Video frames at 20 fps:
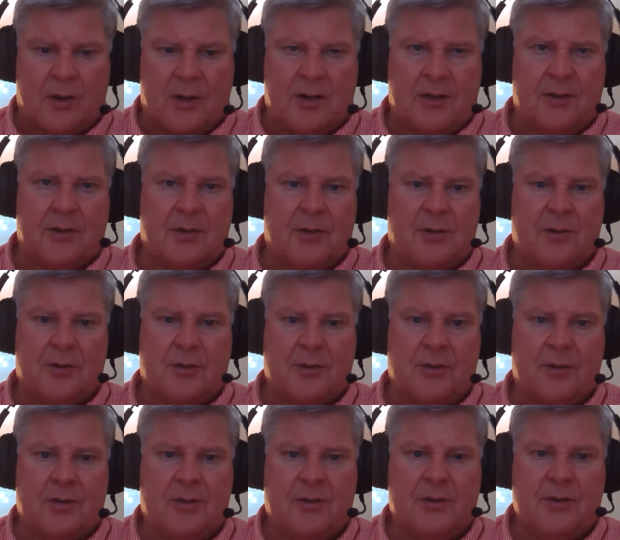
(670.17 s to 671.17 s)

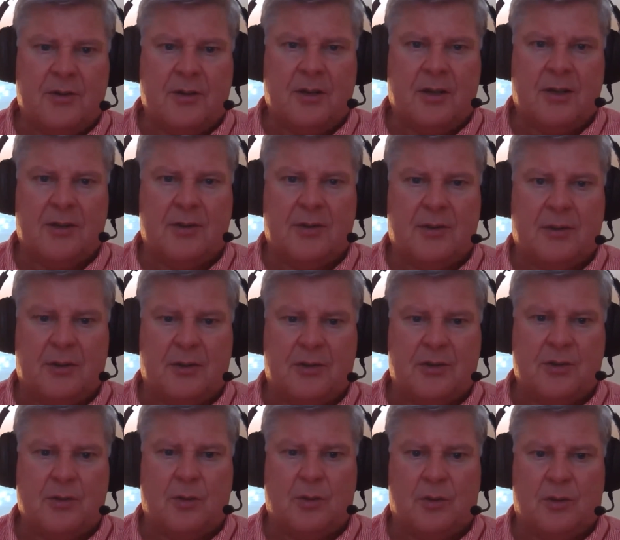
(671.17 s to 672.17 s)
under the
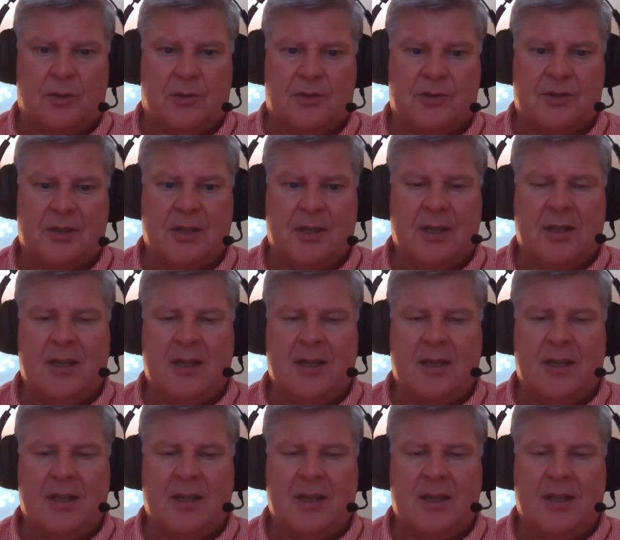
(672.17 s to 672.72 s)
tools.